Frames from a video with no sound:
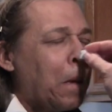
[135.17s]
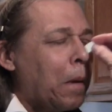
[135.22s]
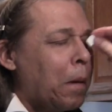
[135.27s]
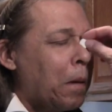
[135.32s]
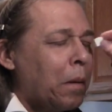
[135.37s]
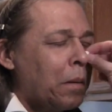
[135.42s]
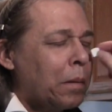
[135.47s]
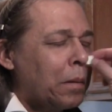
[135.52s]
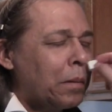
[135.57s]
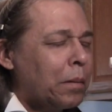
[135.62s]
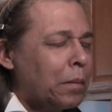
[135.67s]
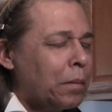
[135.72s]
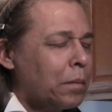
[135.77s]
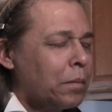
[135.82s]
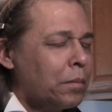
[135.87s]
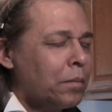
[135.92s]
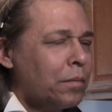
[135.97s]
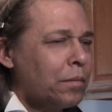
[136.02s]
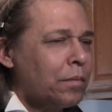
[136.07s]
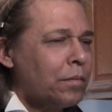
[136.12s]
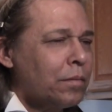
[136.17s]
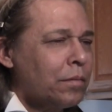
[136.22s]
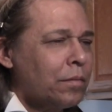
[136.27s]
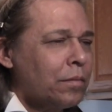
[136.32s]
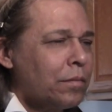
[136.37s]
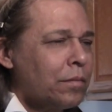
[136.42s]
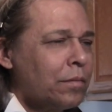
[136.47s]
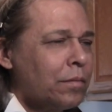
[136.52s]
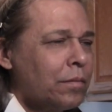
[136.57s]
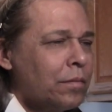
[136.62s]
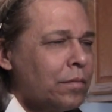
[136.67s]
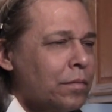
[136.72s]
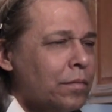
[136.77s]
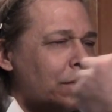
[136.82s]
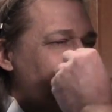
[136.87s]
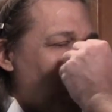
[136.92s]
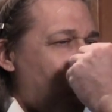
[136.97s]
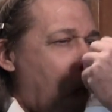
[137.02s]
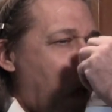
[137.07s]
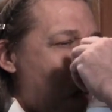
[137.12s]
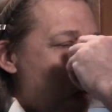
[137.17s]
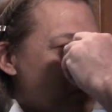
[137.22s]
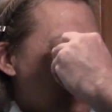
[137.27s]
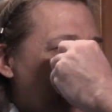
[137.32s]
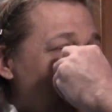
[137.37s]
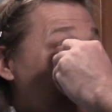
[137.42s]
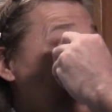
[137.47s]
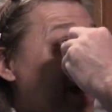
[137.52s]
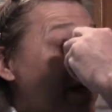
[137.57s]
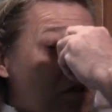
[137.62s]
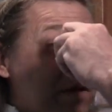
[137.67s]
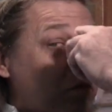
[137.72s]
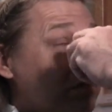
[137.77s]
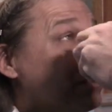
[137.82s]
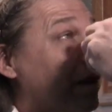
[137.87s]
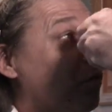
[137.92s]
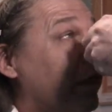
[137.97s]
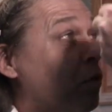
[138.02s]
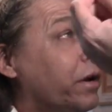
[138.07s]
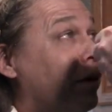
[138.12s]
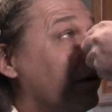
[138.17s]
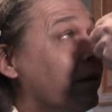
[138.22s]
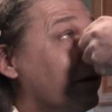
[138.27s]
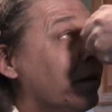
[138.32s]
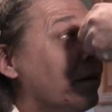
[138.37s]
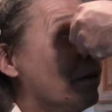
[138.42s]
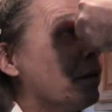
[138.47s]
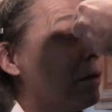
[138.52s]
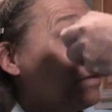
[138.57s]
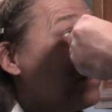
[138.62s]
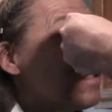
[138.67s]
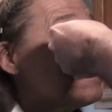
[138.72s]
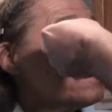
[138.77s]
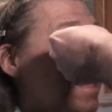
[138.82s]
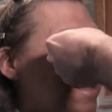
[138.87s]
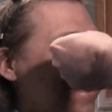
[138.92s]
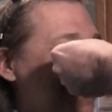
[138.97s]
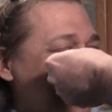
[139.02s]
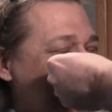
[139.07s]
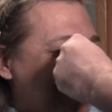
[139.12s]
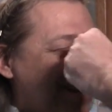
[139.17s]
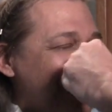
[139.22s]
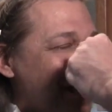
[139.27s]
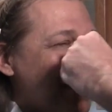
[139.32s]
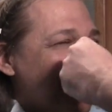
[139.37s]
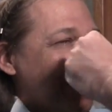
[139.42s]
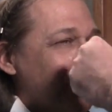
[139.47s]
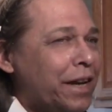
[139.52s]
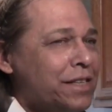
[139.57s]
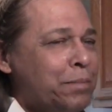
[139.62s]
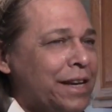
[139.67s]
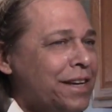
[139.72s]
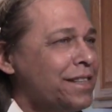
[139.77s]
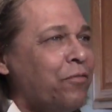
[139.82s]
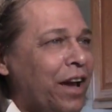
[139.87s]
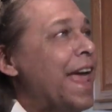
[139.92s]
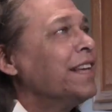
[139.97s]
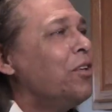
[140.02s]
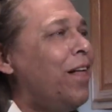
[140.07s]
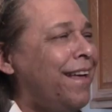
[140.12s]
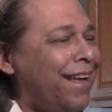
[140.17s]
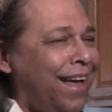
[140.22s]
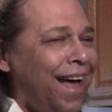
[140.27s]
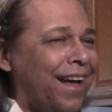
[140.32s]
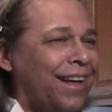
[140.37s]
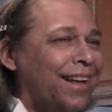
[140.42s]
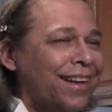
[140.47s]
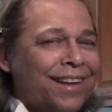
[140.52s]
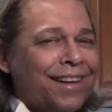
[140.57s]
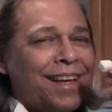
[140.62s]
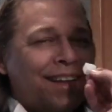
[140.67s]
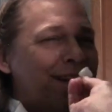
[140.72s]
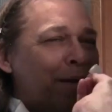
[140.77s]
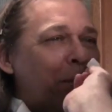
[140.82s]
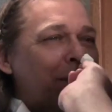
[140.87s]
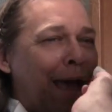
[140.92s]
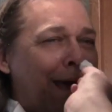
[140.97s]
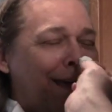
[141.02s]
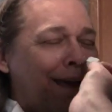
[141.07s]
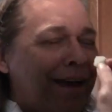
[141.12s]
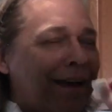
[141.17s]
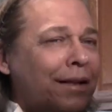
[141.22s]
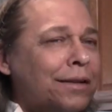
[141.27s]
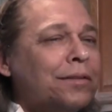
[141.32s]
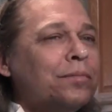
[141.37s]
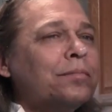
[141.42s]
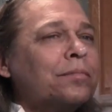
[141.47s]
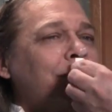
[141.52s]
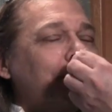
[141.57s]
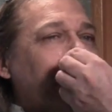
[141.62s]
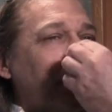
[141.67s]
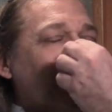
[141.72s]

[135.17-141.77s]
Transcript: was cleaning your face. Now I'm applying Prozaid, medical adhesive, for the